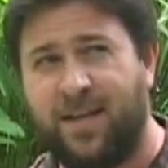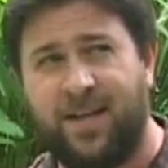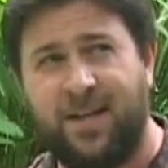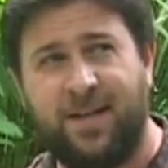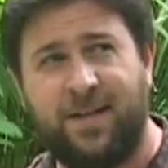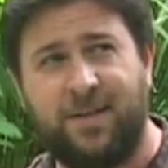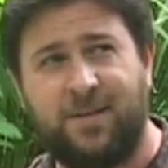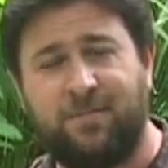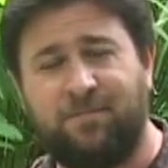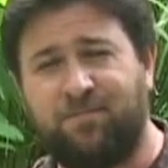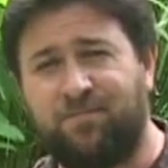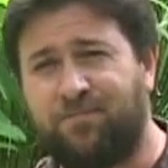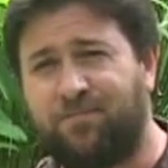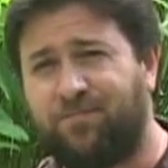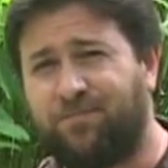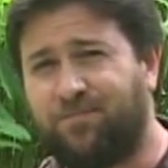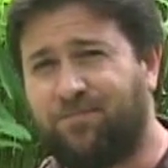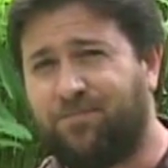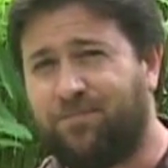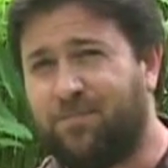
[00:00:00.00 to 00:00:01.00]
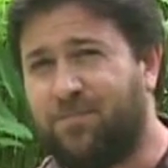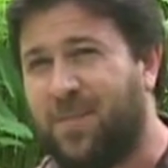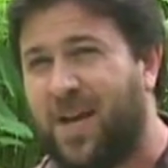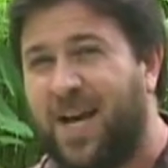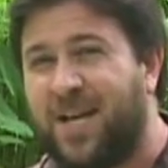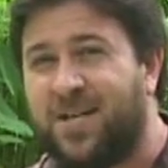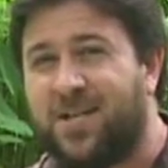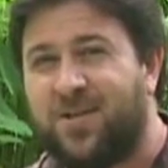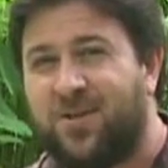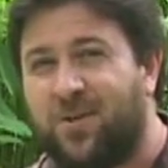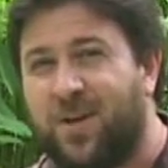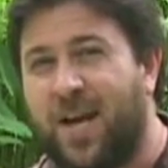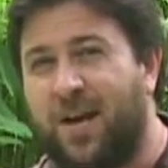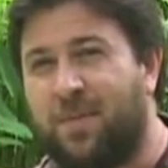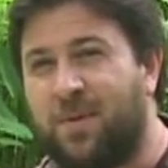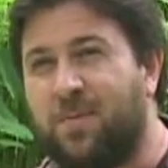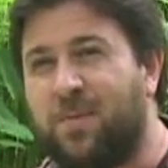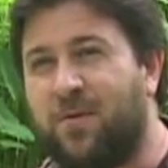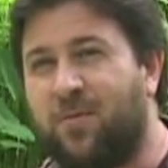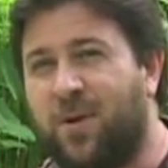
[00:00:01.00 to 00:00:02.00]
Um, I just don't
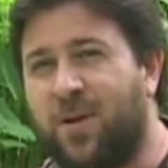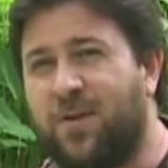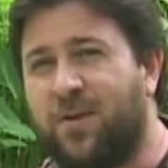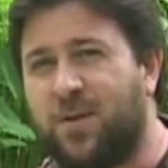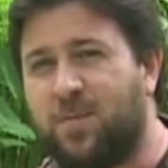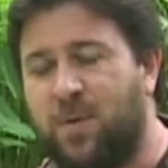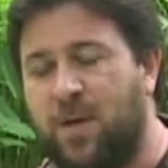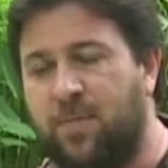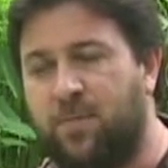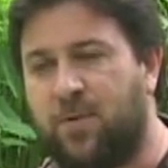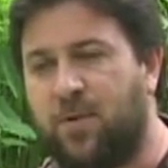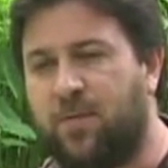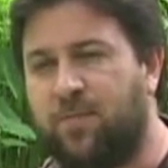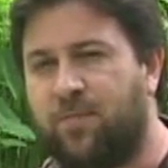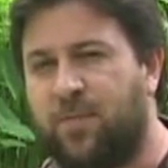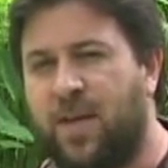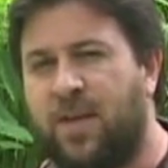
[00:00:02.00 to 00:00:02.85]
happen to be one of those people.